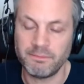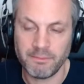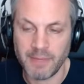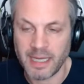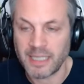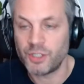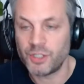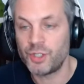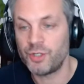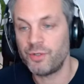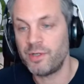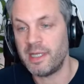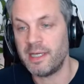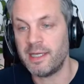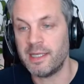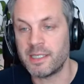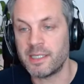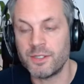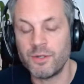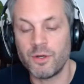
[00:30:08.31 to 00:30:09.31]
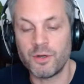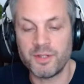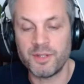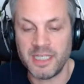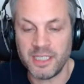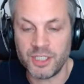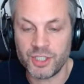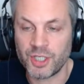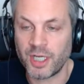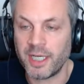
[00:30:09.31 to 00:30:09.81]
Manchuria is
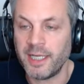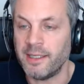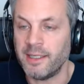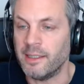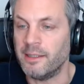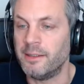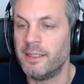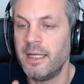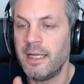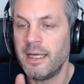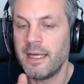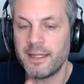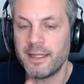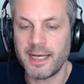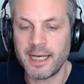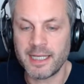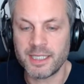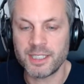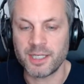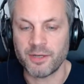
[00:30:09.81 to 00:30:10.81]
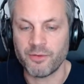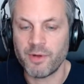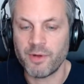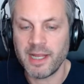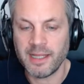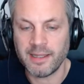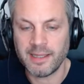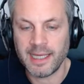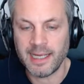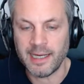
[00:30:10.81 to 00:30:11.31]
northeast China. That's it
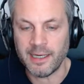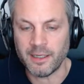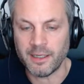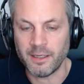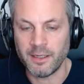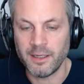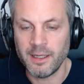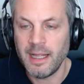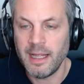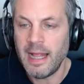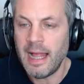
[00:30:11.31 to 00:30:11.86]
right there.